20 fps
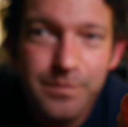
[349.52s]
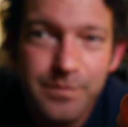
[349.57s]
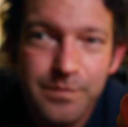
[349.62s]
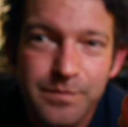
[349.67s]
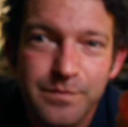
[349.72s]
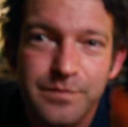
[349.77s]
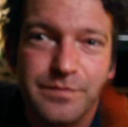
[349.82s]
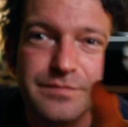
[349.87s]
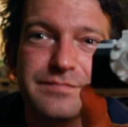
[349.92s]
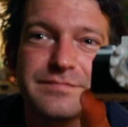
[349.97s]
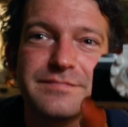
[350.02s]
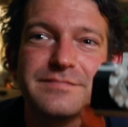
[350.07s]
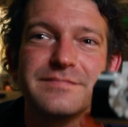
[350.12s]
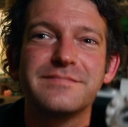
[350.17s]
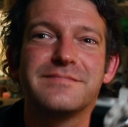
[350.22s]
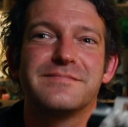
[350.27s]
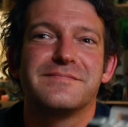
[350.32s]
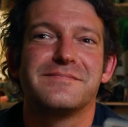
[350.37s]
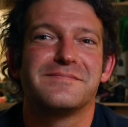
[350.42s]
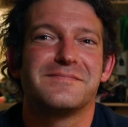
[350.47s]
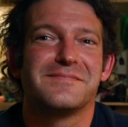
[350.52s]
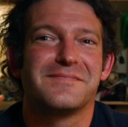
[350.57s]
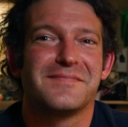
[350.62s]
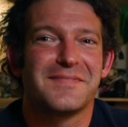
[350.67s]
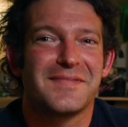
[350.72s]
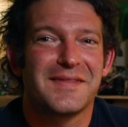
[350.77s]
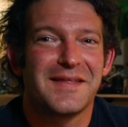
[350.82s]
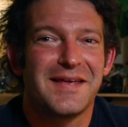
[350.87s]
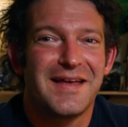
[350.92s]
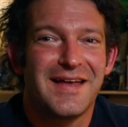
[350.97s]

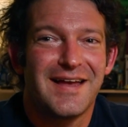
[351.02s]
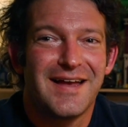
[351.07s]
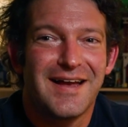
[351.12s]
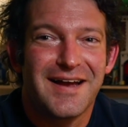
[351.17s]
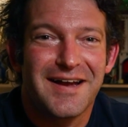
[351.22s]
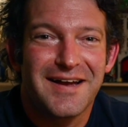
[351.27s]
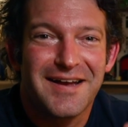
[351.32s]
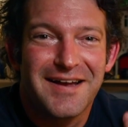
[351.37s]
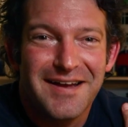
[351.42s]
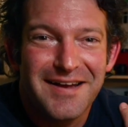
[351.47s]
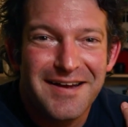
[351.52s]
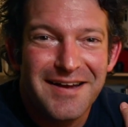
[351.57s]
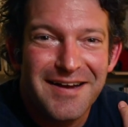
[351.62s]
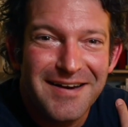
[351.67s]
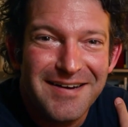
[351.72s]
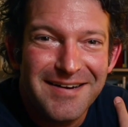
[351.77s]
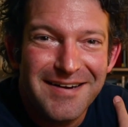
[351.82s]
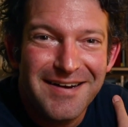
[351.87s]
Nobody speaks.